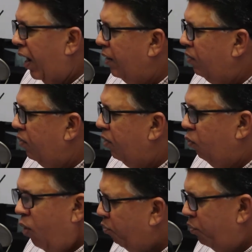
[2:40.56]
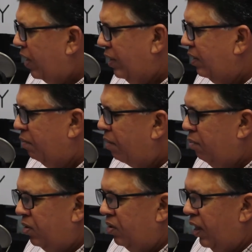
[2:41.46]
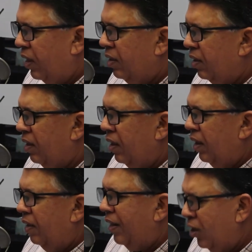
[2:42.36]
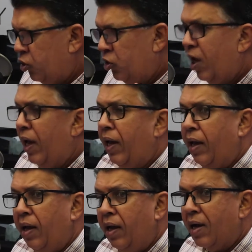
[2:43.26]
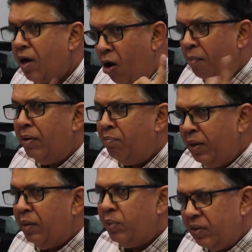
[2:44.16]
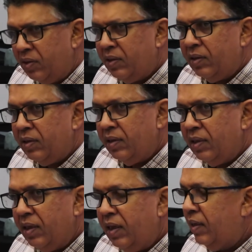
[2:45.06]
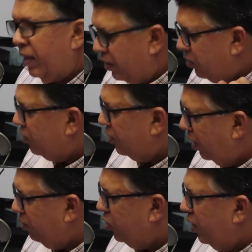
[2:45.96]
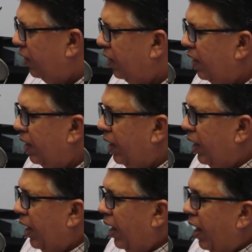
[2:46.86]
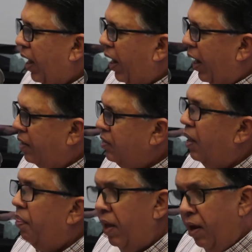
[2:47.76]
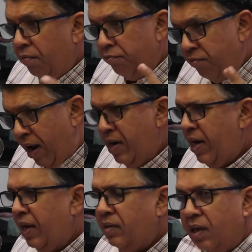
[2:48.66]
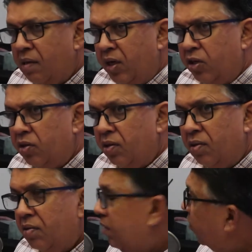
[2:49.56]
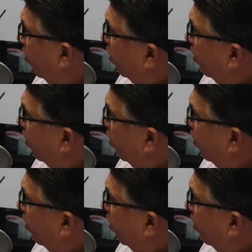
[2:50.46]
And what brings the members together? They share a common purpose. That's a CLG. And they are run as a commercial